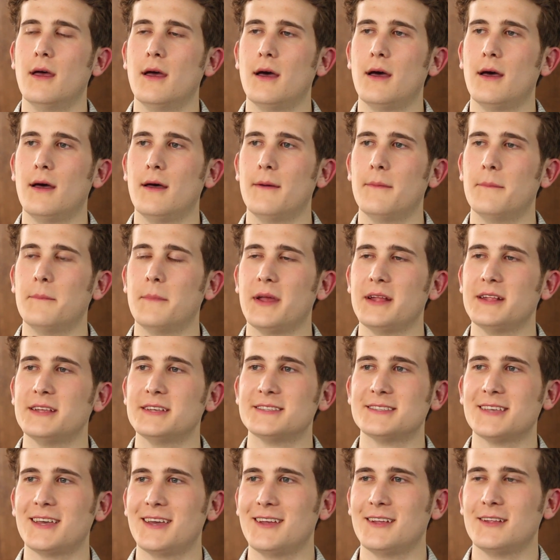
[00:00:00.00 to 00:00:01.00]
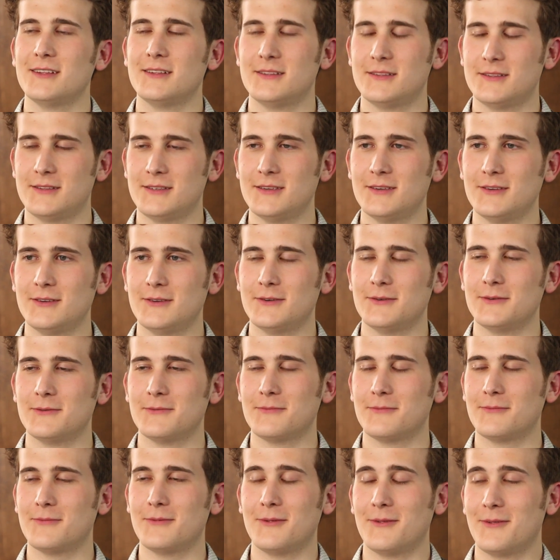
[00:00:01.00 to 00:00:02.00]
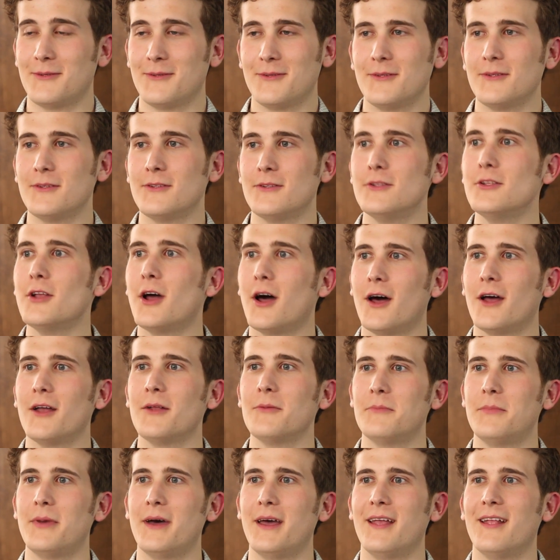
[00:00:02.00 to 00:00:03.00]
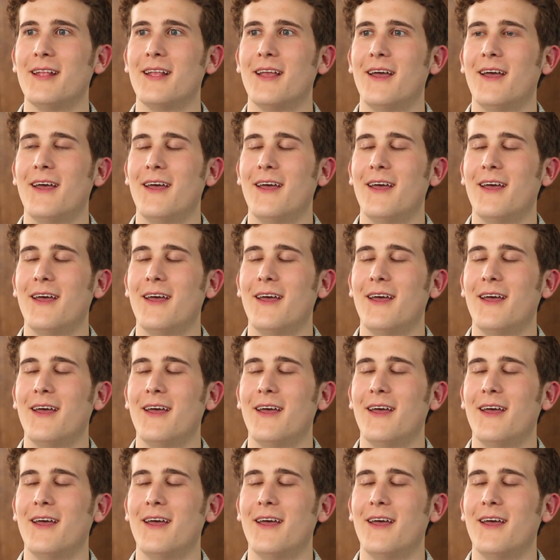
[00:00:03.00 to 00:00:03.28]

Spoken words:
I decided to not, but